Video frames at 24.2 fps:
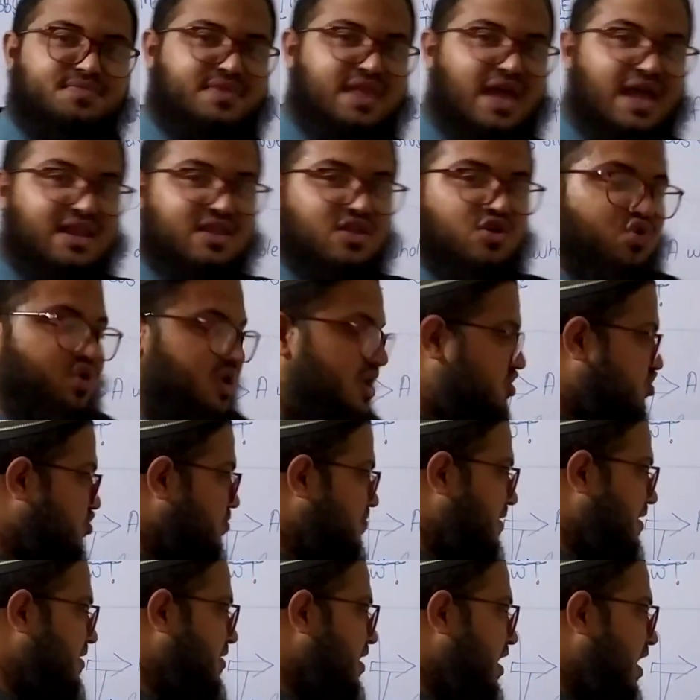That you need to
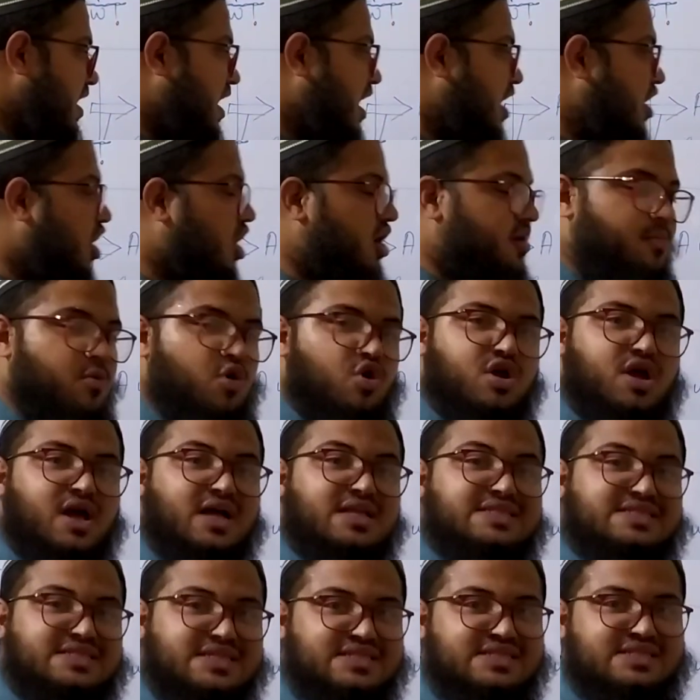be a lot more
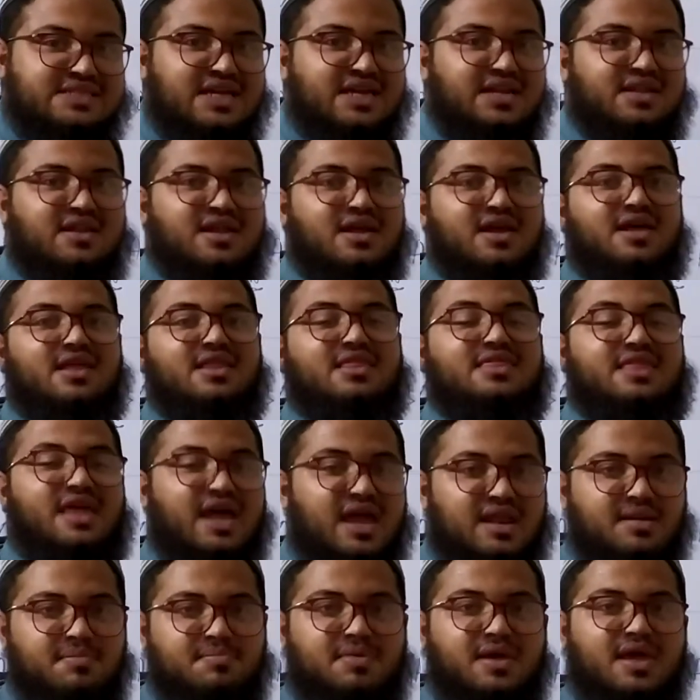consistent
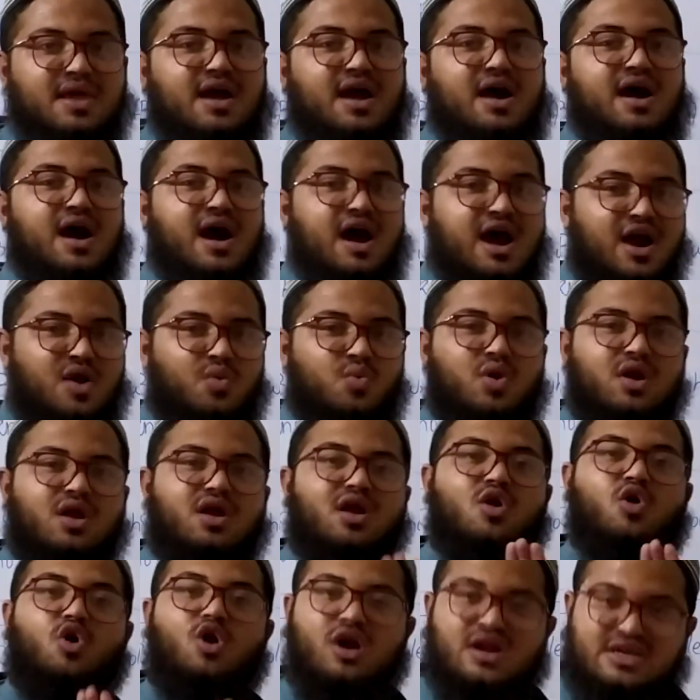than being a hard
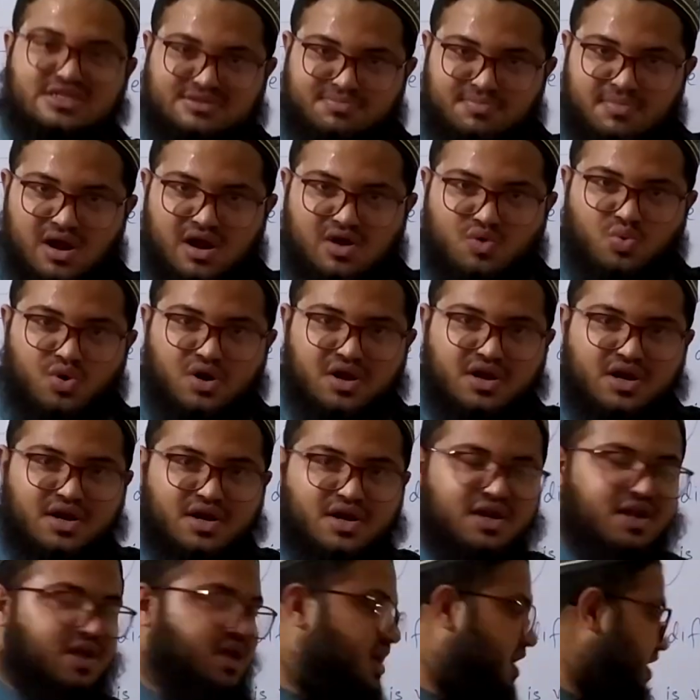worker or a smart
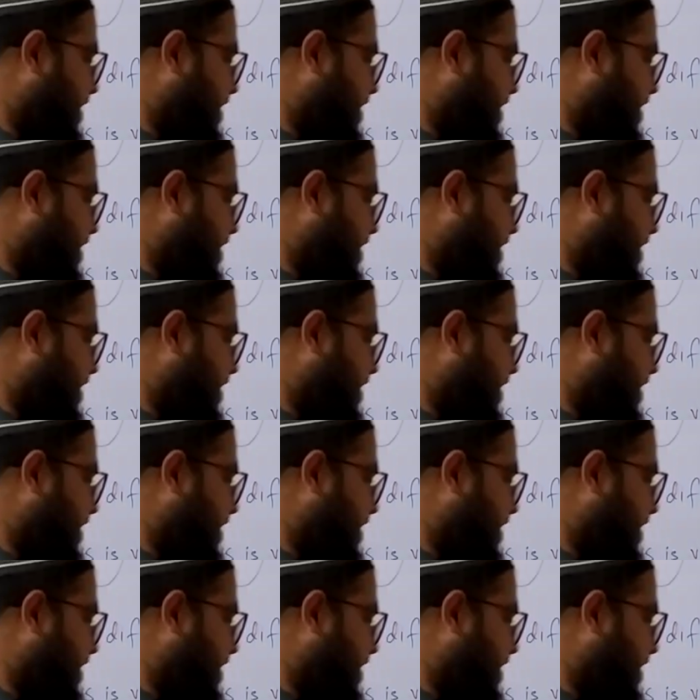worker.